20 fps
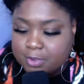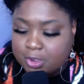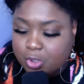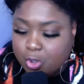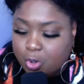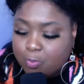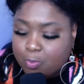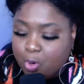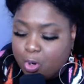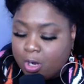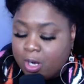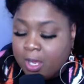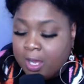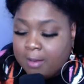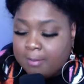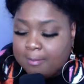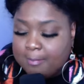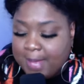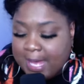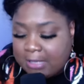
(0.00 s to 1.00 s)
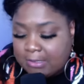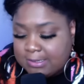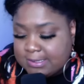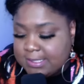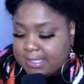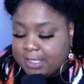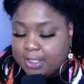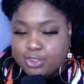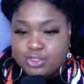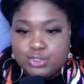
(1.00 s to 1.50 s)
No more
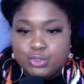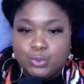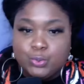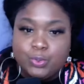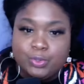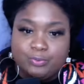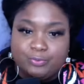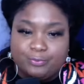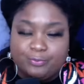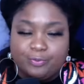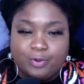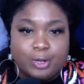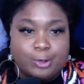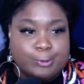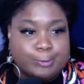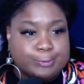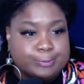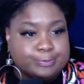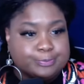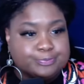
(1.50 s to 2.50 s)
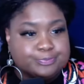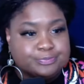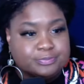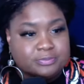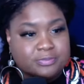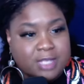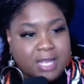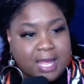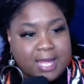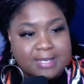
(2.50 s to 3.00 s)
bouncing to and fro.
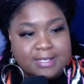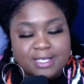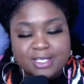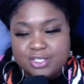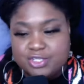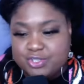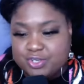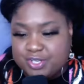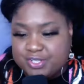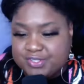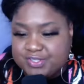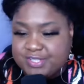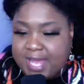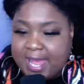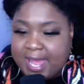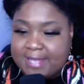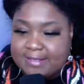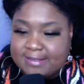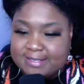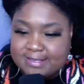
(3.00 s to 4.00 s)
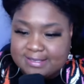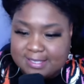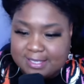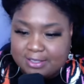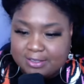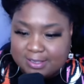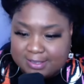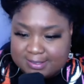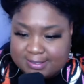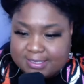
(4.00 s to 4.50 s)
I need you to stand
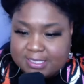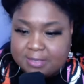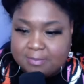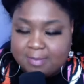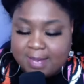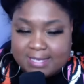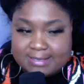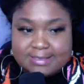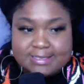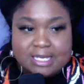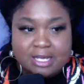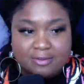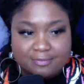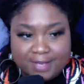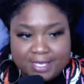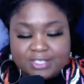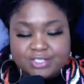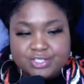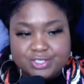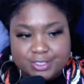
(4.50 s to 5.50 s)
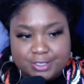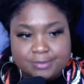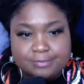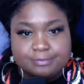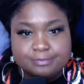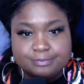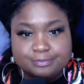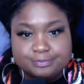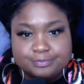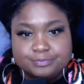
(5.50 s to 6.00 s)
still and see my salvation.